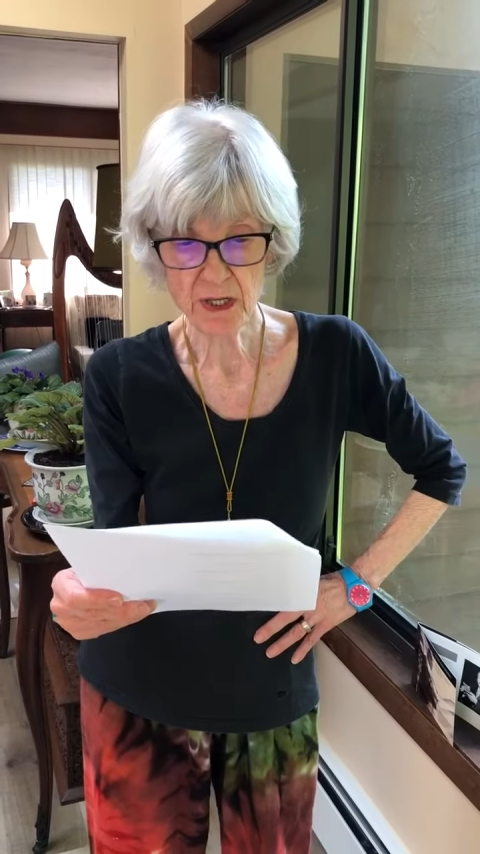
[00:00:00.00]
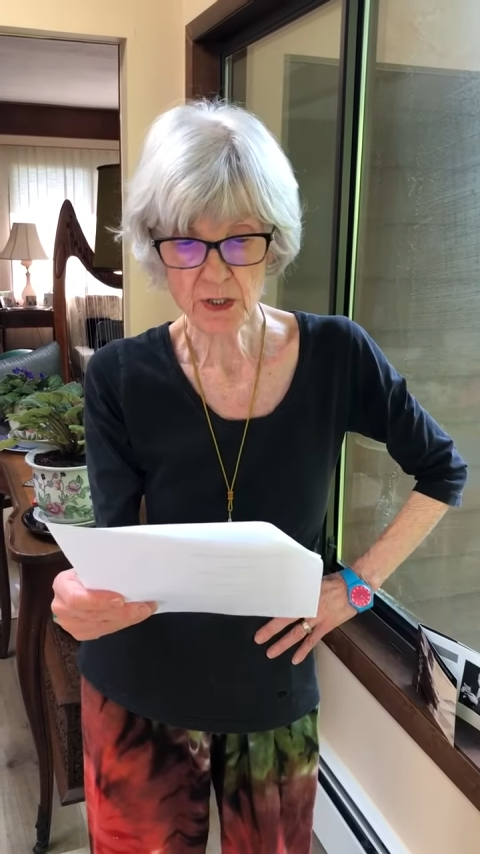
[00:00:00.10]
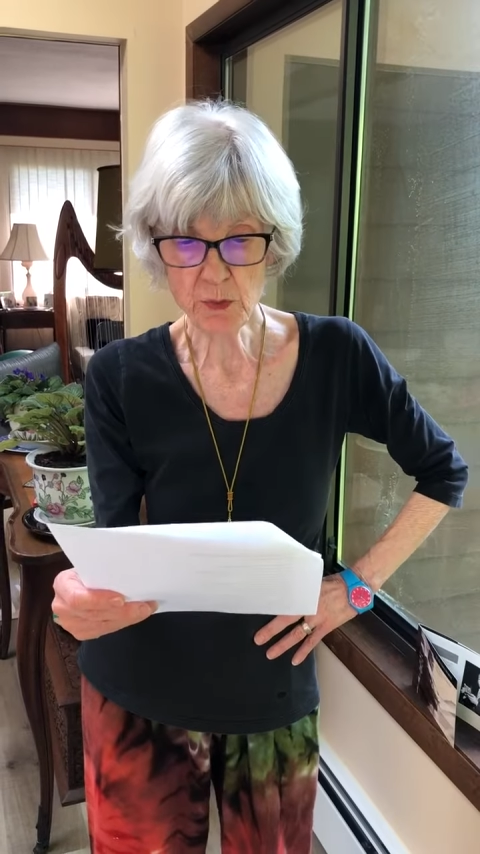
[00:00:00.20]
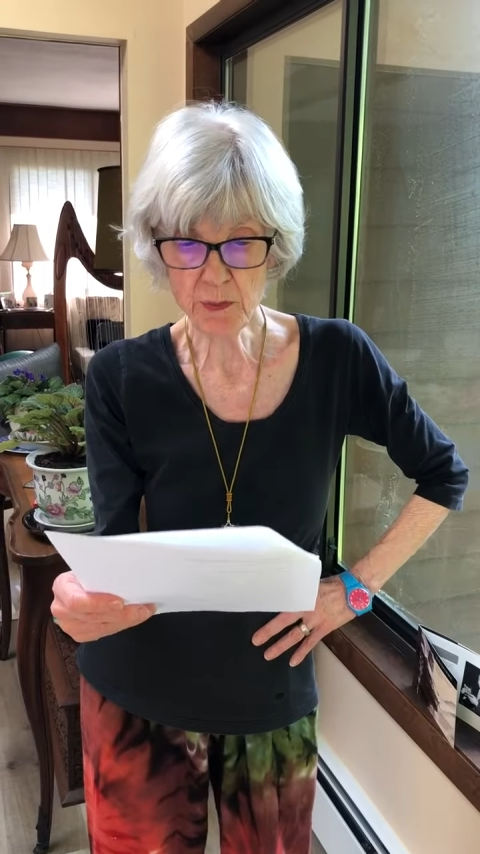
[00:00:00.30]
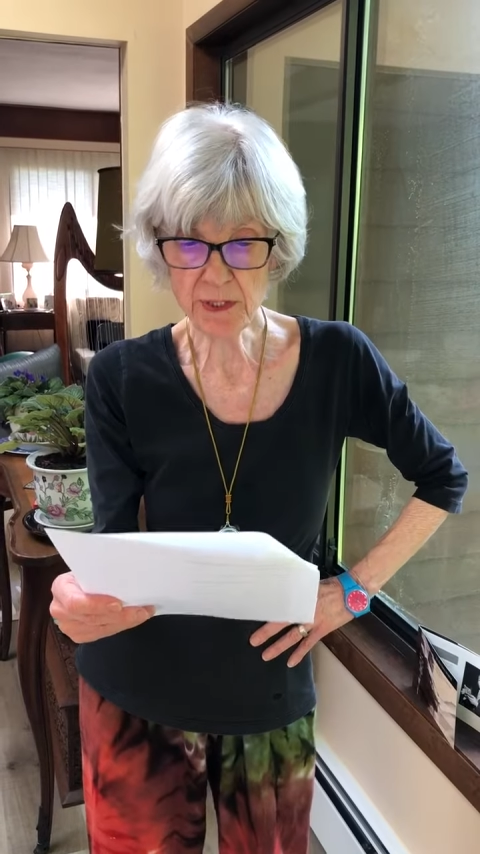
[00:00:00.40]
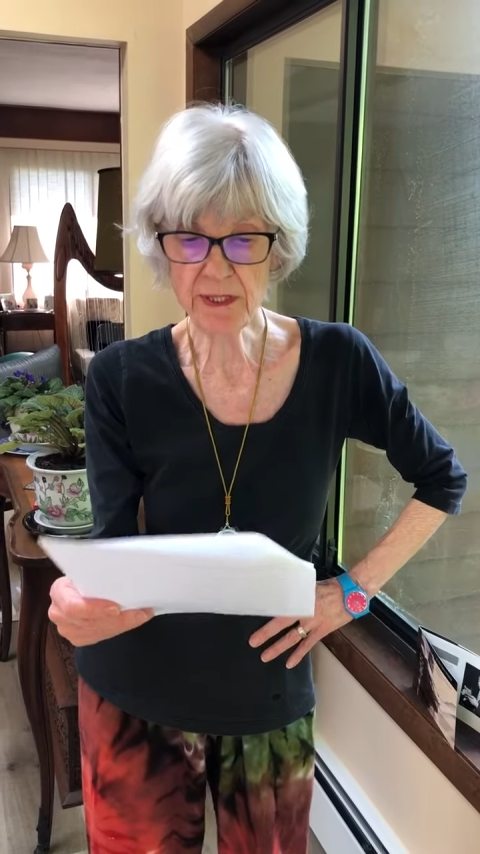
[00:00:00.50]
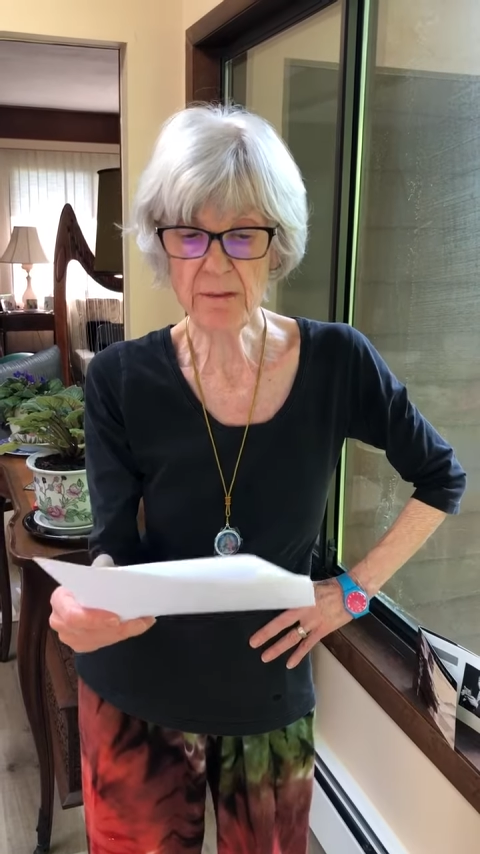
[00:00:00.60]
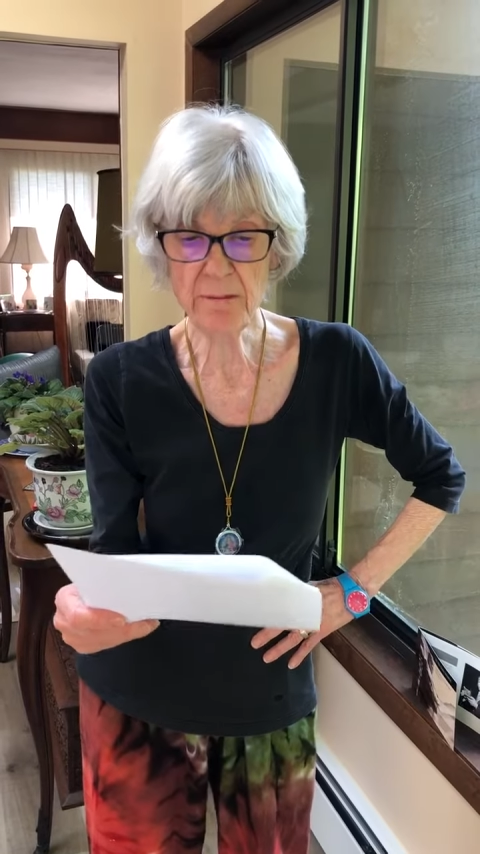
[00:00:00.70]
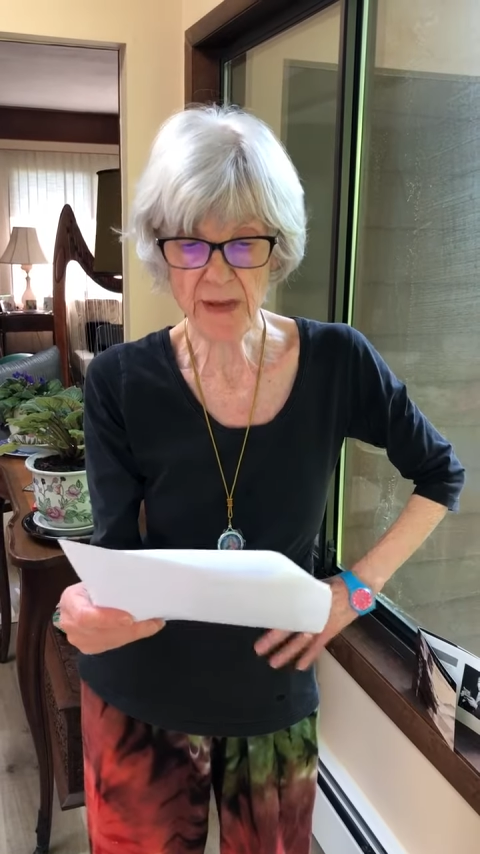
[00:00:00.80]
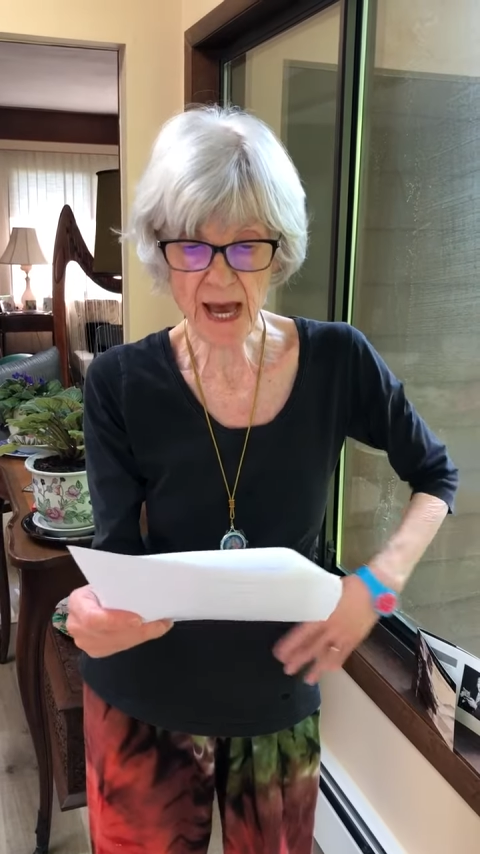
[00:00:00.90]
You put
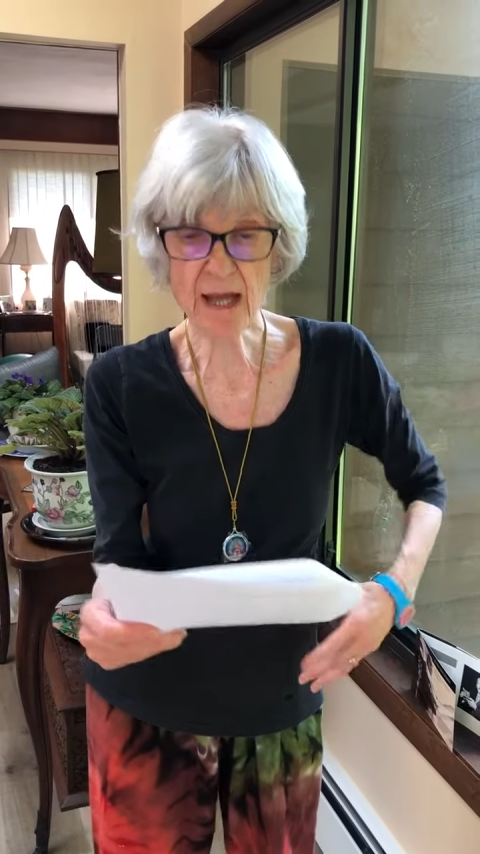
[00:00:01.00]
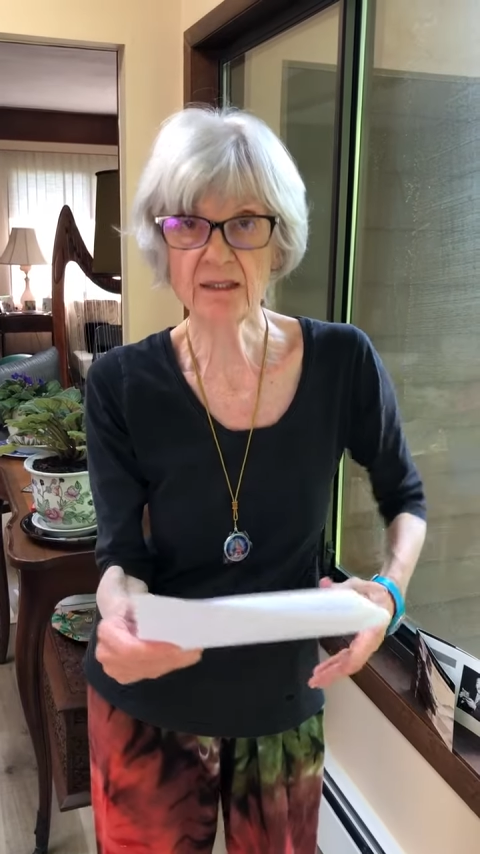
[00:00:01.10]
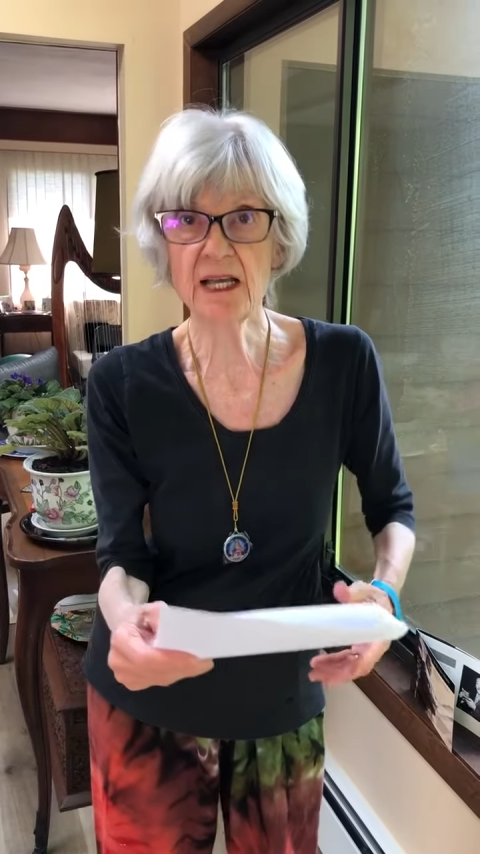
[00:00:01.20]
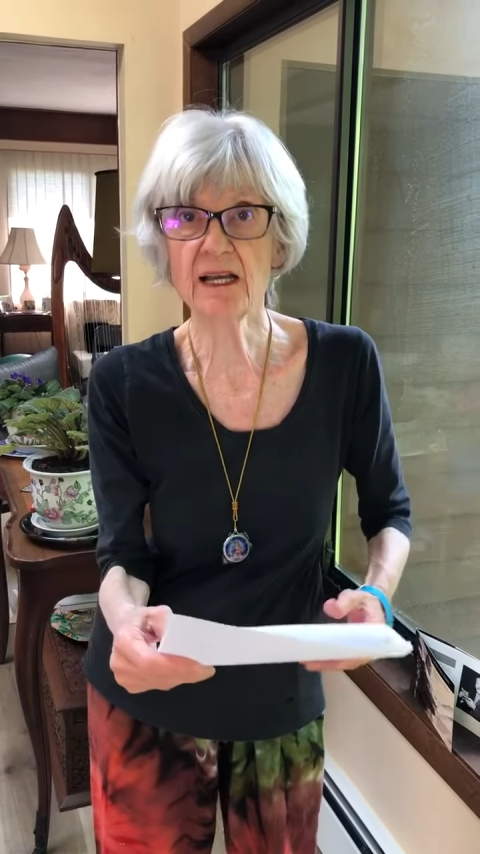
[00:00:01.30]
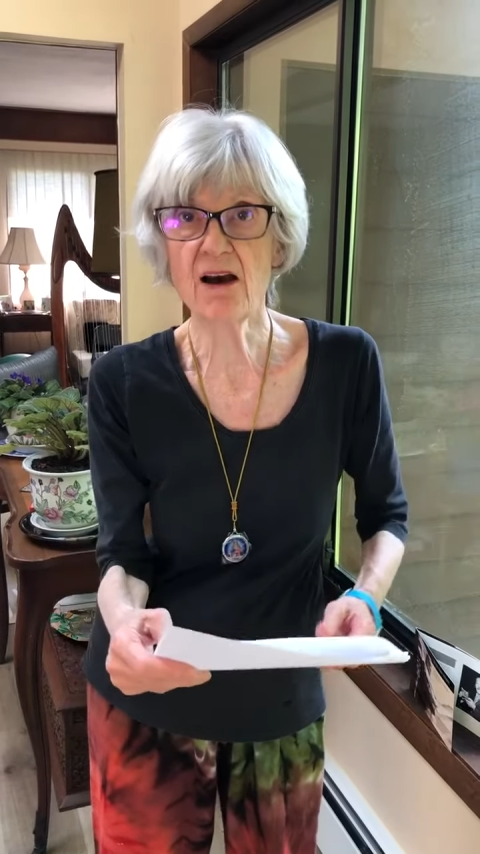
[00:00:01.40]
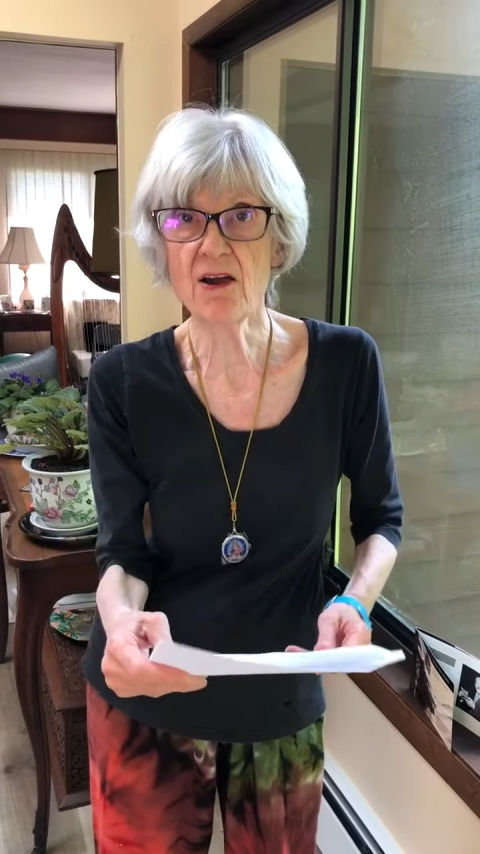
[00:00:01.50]
them back like